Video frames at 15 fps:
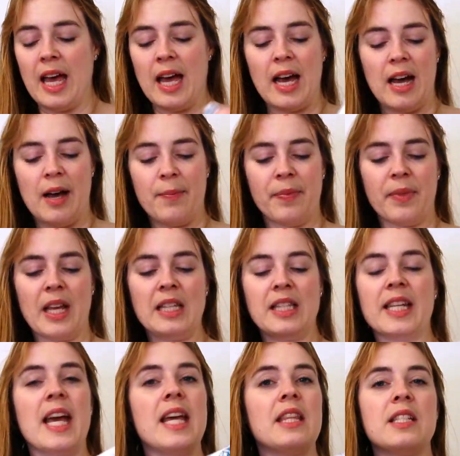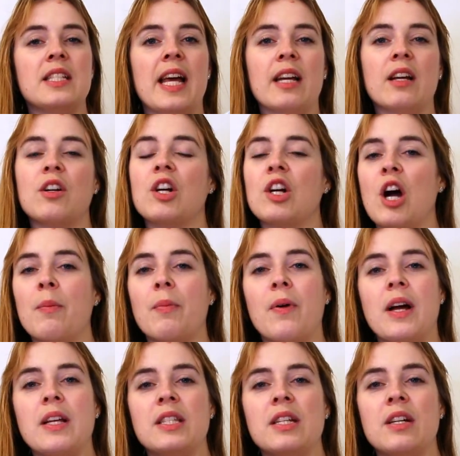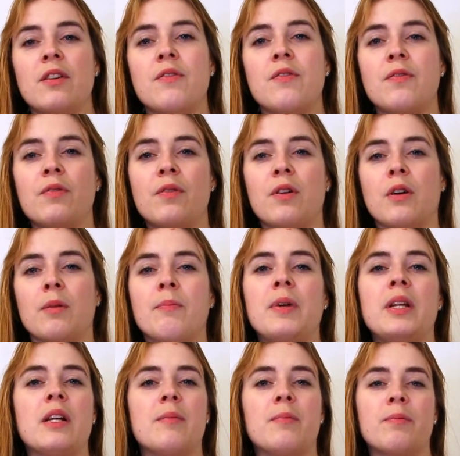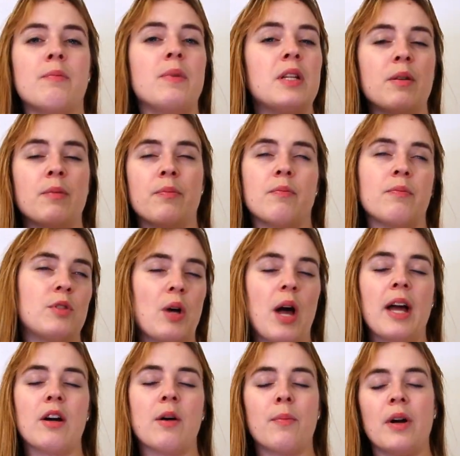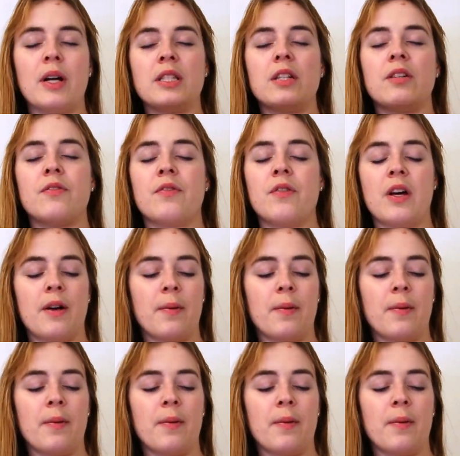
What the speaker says: It's again this compressive or medium to high compressive